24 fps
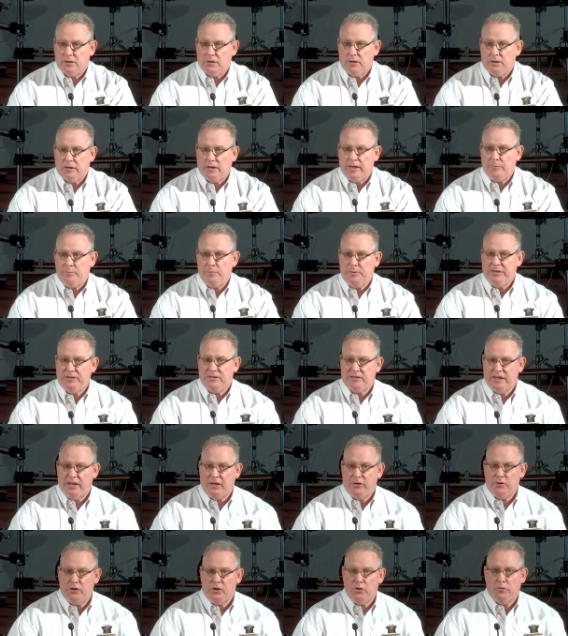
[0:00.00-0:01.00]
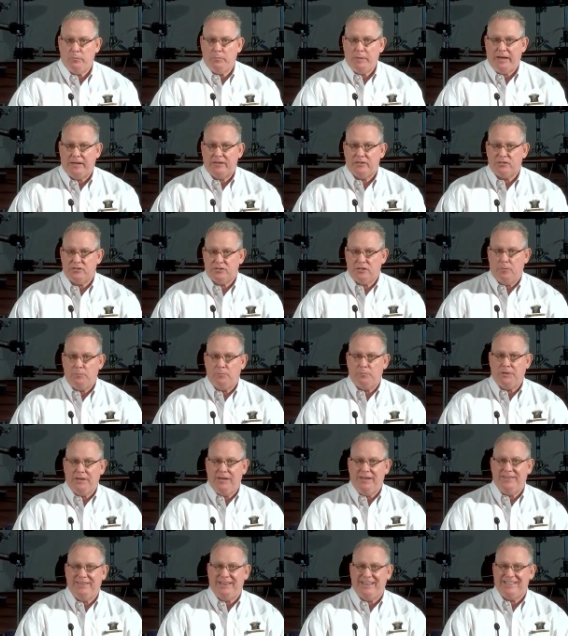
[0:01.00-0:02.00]
let me tell you about
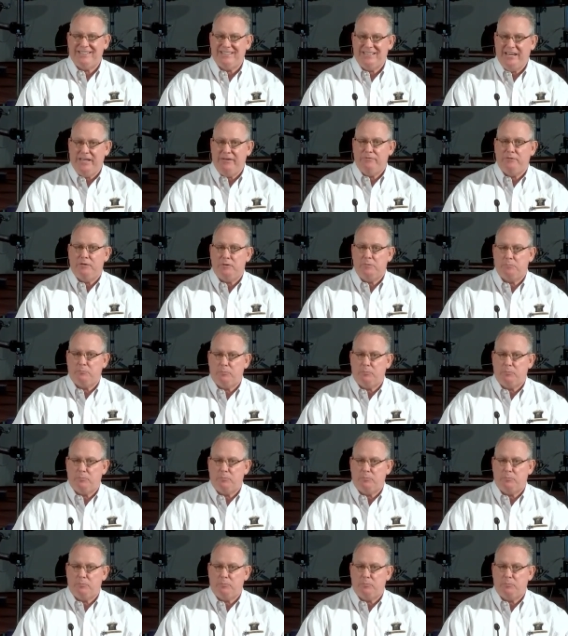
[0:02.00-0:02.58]
something that's even